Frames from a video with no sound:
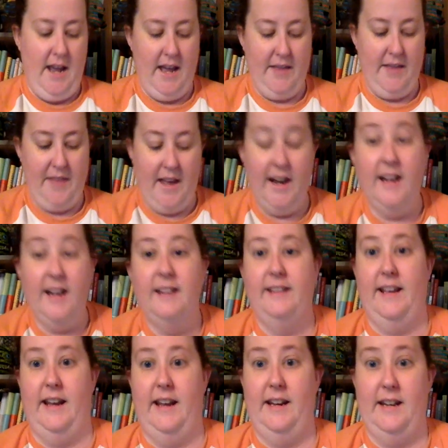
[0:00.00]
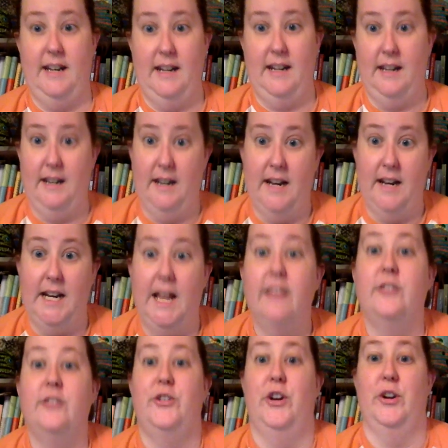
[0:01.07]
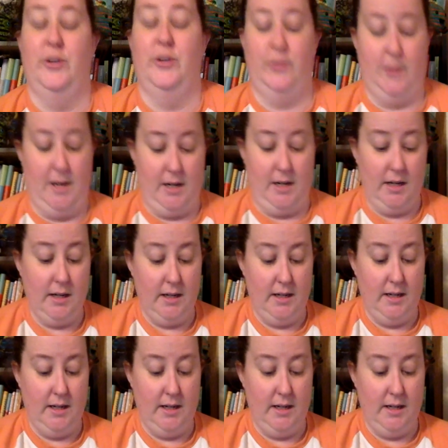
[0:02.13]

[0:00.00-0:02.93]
And then I decided he needed another dog sweater.